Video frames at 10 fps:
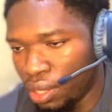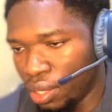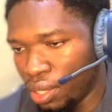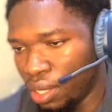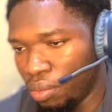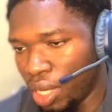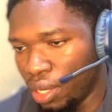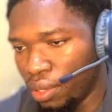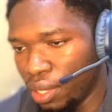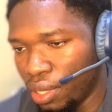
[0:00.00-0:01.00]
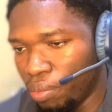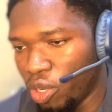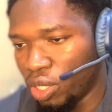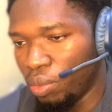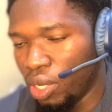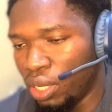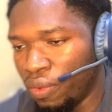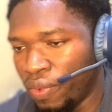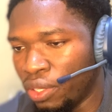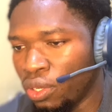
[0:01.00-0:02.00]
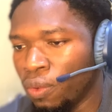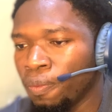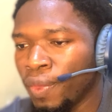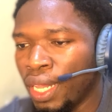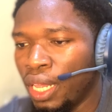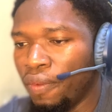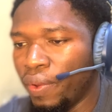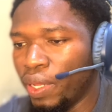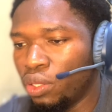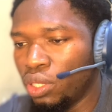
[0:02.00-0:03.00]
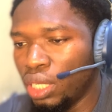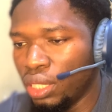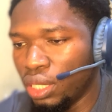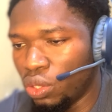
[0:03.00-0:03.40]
Yeah, yeah, possibly undefined. So if I were to change this to